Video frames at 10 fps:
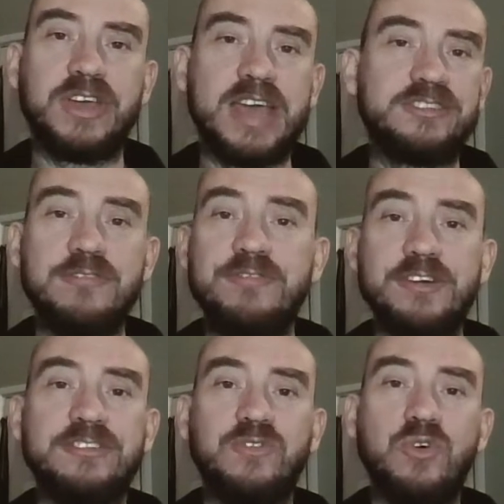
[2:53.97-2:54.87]
Okay, so
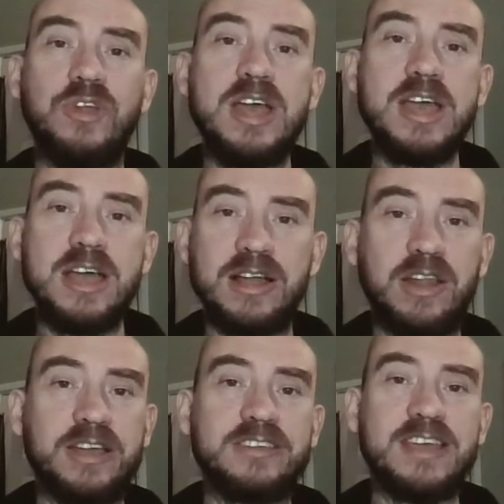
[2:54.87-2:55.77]
first of all,
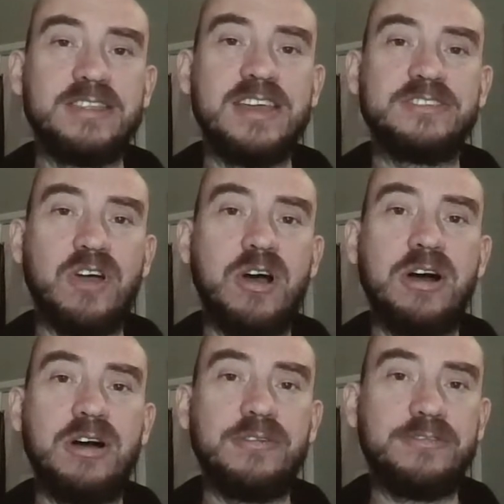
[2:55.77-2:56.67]
like I said, these
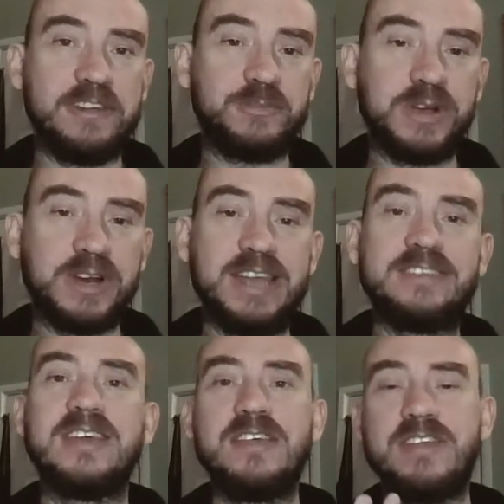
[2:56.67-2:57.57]
are Facebook
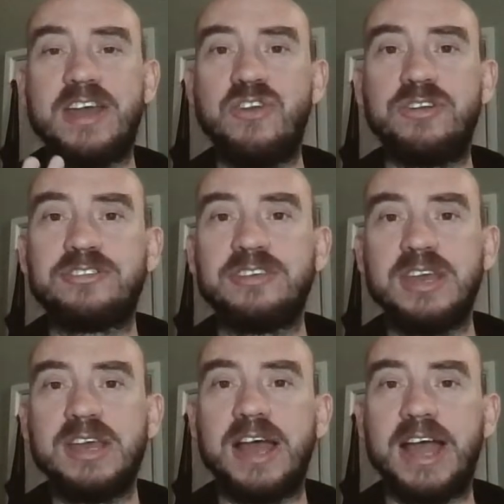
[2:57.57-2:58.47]
leads. They're not
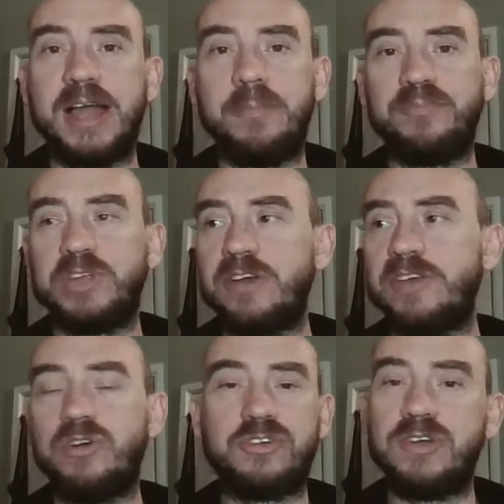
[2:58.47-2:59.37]

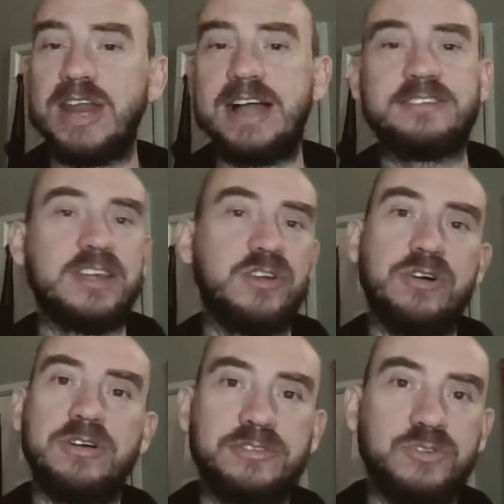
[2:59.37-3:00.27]
they're not Google ads, they're
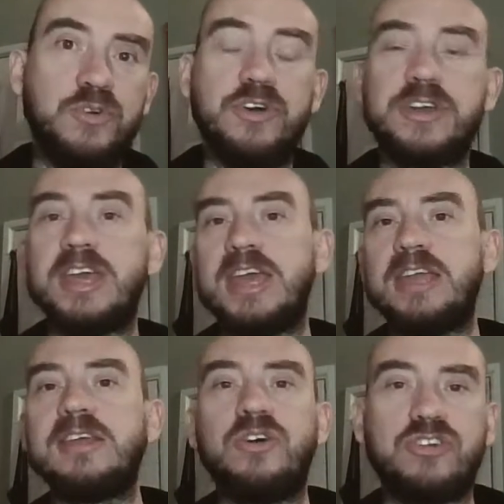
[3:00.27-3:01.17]
not door
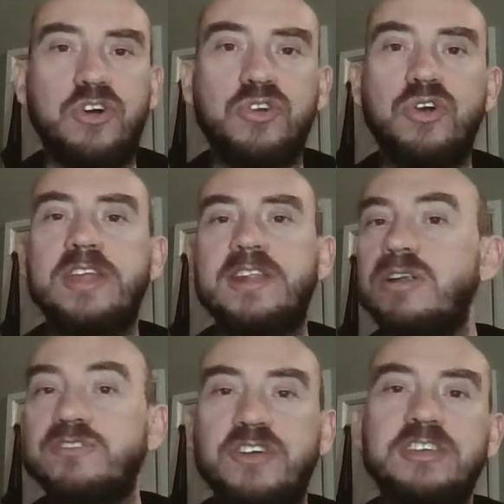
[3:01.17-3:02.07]
knocking, they're not cold calling, they're
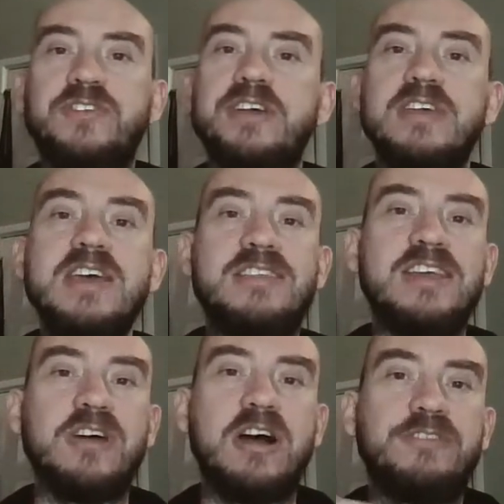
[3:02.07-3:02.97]
not live transfers.
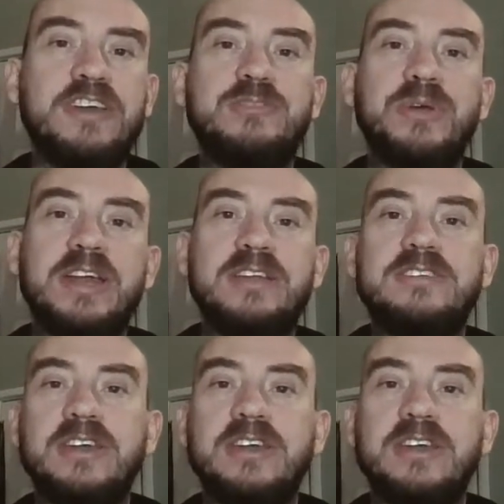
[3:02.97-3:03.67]
These are Facebook leads.